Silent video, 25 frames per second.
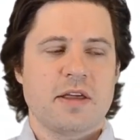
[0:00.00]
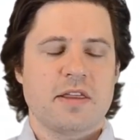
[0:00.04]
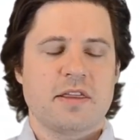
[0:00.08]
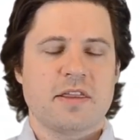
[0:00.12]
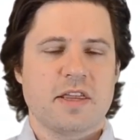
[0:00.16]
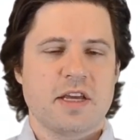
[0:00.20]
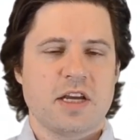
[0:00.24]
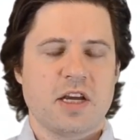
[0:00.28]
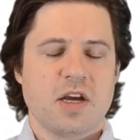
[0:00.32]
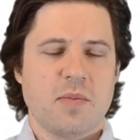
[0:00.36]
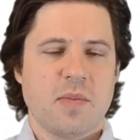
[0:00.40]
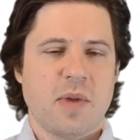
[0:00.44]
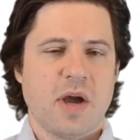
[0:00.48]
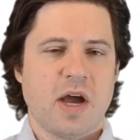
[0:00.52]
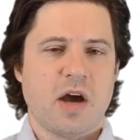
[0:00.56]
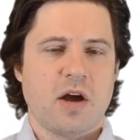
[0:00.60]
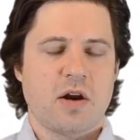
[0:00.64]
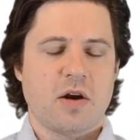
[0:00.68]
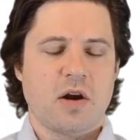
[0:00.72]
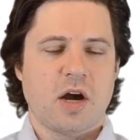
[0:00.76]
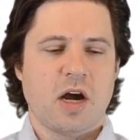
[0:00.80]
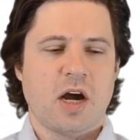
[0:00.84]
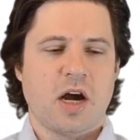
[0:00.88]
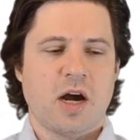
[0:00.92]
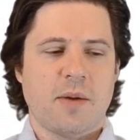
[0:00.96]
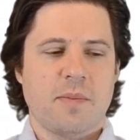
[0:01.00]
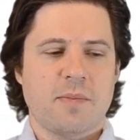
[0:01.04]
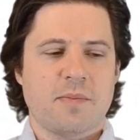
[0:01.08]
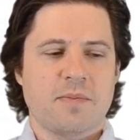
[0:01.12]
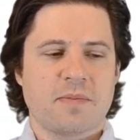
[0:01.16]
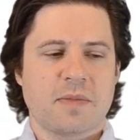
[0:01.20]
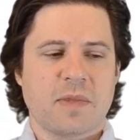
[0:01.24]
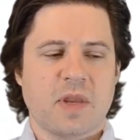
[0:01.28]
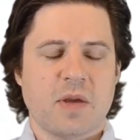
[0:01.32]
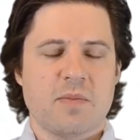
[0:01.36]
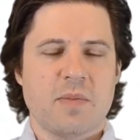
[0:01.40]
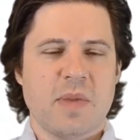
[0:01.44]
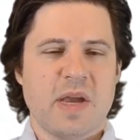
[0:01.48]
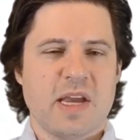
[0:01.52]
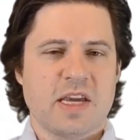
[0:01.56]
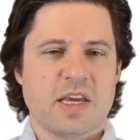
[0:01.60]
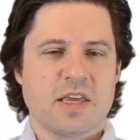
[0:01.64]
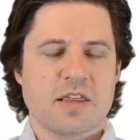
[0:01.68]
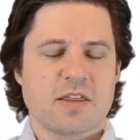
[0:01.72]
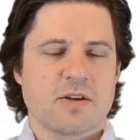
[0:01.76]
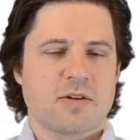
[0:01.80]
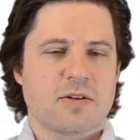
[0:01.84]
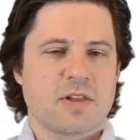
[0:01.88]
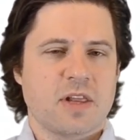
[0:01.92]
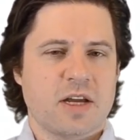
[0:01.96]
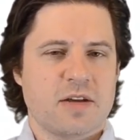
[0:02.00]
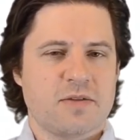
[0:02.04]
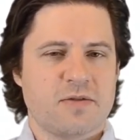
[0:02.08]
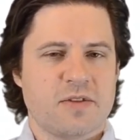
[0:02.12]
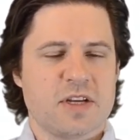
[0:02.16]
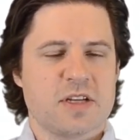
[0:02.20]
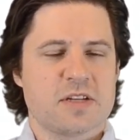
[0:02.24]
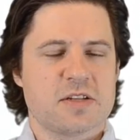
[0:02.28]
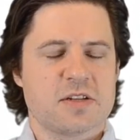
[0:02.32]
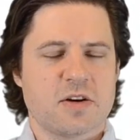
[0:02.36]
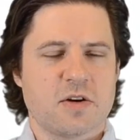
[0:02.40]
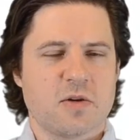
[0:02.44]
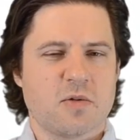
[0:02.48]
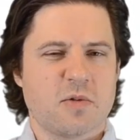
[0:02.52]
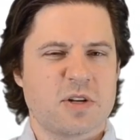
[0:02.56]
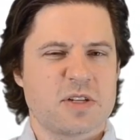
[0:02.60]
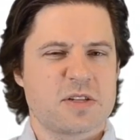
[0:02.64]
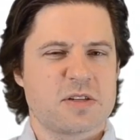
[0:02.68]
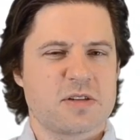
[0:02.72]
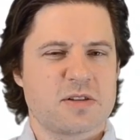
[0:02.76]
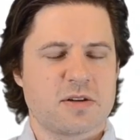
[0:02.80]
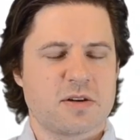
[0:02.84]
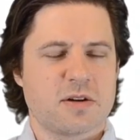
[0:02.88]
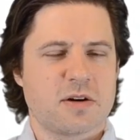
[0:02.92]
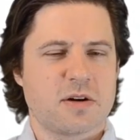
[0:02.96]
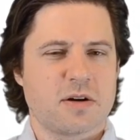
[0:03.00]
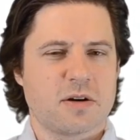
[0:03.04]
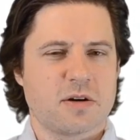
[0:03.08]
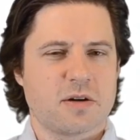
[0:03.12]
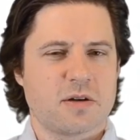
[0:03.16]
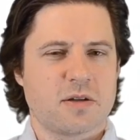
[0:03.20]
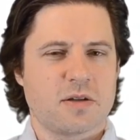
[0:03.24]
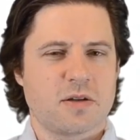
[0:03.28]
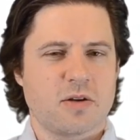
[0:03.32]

think about making their life easier once they're